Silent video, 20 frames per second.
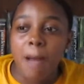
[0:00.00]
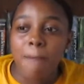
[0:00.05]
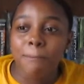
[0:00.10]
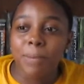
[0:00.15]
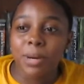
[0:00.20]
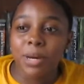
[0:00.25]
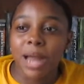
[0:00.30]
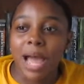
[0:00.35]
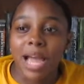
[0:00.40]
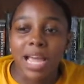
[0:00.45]

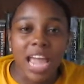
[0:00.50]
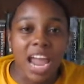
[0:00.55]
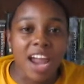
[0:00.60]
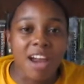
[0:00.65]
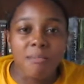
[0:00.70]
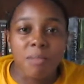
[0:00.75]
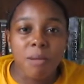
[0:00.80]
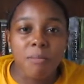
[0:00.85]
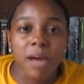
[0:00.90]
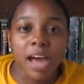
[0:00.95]
but I
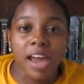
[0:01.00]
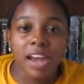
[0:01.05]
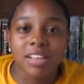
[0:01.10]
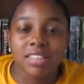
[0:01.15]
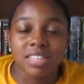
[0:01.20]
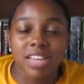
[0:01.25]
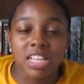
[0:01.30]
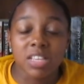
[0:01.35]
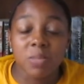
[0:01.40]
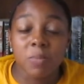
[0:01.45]
can't remember how they
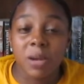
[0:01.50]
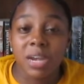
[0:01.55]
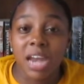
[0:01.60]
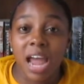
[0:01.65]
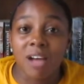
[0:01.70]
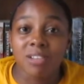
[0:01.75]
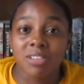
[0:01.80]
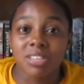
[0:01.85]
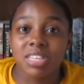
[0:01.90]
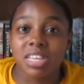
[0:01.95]
said to
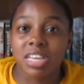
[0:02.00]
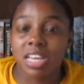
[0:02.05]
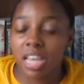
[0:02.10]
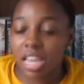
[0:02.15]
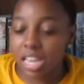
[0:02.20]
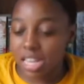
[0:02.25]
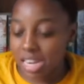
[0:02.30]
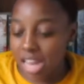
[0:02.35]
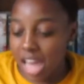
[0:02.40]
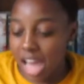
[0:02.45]
pronounce it
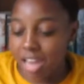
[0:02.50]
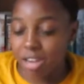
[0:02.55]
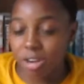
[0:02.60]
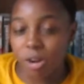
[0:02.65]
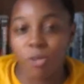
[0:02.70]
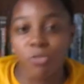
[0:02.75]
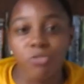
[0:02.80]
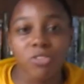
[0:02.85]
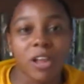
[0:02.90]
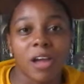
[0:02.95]
and I
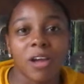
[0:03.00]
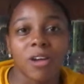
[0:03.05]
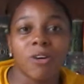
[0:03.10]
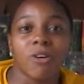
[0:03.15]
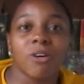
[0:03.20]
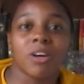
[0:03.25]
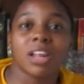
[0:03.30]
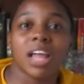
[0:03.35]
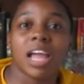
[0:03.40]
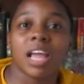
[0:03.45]
don't feel like
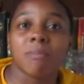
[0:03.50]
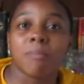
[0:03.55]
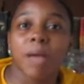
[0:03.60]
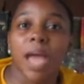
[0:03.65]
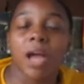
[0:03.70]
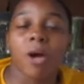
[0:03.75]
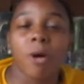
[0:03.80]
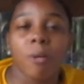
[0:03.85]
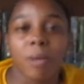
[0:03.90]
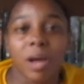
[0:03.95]
going like
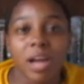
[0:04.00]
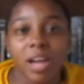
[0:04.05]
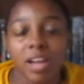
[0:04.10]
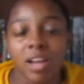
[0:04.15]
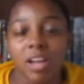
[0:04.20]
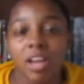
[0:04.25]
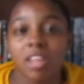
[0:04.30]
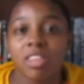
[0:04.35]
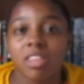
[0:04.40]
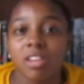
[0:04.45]
back on my
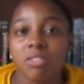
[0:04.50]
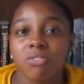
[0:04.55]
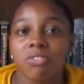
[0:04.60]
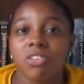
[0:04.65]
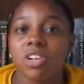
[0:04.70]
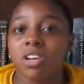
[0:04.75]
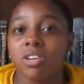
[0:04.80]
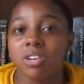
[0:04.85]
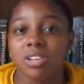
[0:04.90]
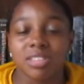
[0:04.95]
under the
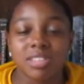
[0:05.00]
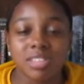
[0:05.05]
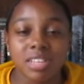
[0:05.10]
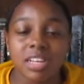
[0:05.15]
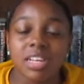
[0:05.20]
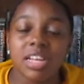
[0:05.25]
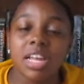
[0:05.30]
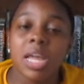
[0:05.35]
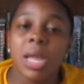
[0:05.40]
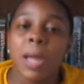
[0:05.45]
video to
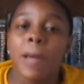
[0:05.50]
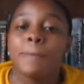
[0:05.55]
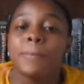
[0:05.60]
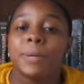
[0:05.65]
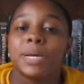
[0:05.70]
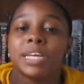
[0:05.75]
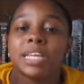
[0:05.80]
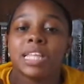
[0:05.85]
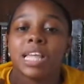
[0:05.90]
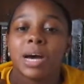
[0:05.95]
see
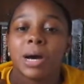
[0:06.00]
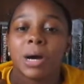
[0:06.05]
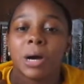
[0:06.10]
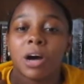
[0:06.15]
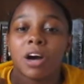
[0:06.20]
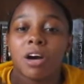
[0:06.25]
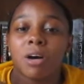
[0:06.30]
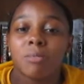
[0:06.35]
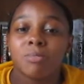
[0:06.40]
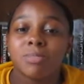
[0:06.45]
but
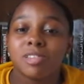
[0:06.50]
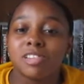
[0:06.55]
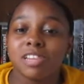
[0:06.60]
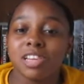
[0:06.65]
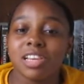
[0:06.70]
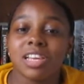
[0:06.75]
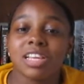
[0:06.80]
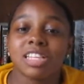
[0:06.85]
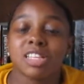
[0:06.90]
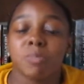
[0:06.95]
um
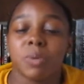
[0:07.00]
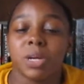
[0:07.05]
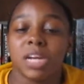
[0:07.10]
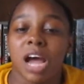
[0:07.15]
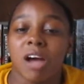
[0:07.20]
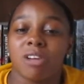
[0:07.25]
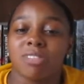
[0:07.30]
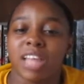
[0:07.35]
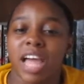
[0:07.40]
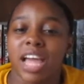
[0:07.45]
she gets
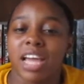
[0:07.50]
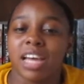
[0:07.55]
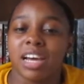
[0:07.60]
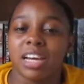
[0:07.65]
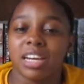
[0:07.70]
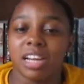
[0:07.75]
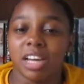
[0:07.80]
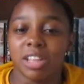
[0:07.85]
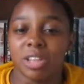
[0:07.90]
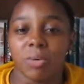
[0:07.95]
pronounced like
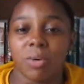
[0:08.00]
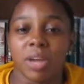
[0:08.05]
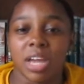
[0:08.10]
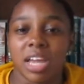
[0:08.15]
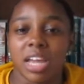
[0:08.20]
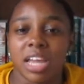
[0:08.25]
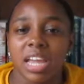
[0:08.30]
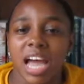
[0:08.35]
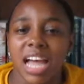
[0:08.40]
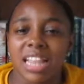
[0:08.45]
another
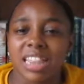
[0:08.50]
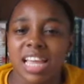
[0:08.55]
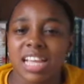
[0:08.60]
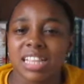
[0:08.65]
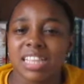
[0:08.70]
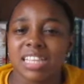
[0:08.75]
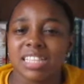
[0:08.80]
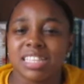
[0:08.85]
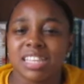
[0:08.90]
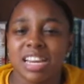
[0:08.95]
way I
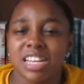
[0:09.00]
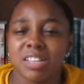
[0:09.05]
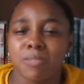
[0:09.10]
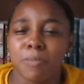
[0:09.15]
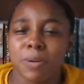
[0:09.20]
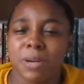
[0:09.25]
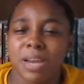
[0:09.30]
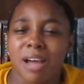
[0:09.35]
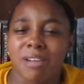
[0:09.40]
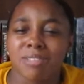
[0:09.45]
think they said it's
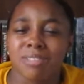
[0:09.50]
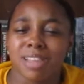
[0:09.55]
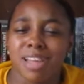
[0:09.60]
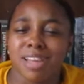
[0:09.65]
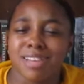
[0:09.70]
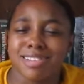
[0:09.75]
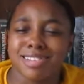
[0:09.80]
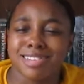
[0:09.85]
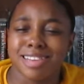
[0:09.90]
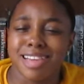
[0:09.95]
pronounced
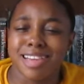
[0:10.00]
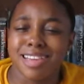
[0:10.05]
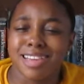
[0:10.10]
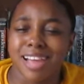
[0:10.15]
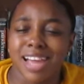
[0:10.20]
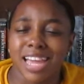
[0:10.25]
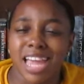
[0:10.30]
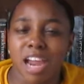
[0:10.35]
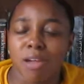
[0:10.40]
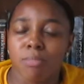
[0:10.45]
like shake
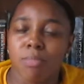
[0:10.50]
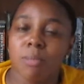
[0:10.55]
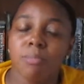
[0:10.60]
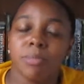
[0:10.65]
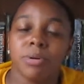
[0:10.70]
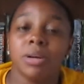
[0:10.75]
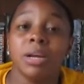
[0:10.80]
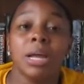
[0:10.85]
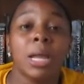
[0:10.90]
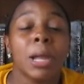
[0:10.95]
I can't
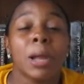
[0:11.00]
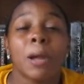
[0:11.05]
remember